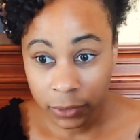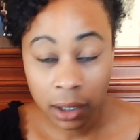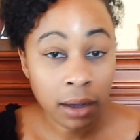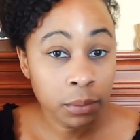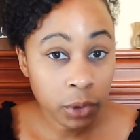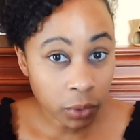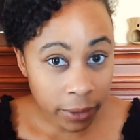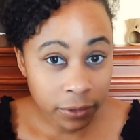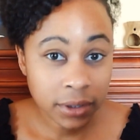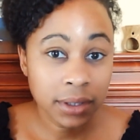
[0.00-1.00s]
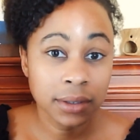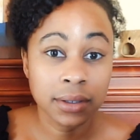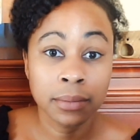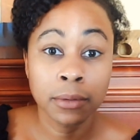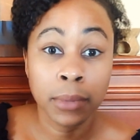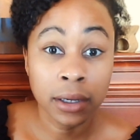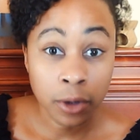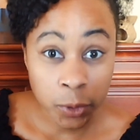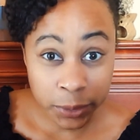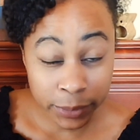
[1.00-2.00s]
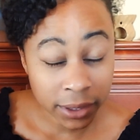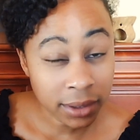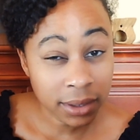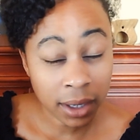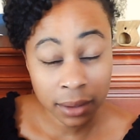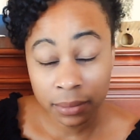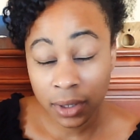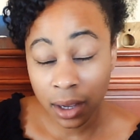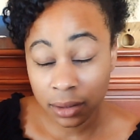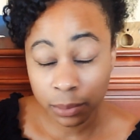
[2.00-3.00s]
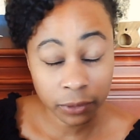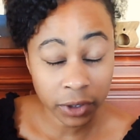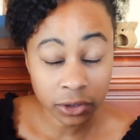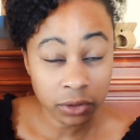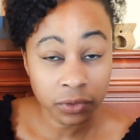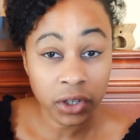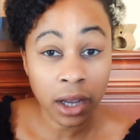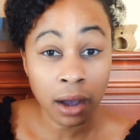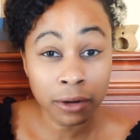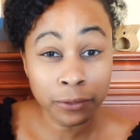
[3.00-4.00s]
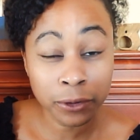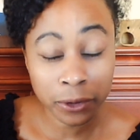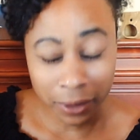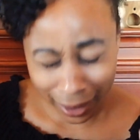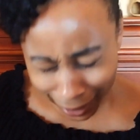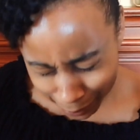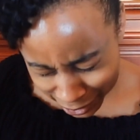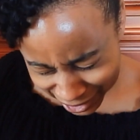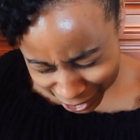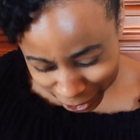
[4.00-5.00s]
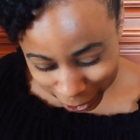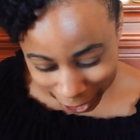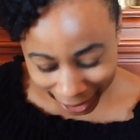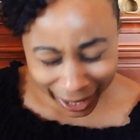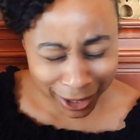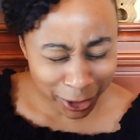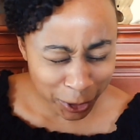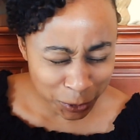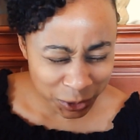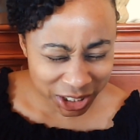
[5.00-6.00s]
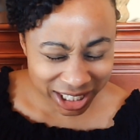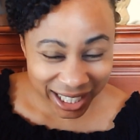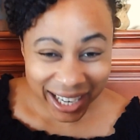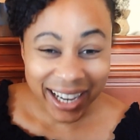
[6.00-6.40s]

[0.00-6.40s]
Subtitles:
Now, I'll be referencing some of my notes because I'm not a professional videographer, I'm a teacher and a coach,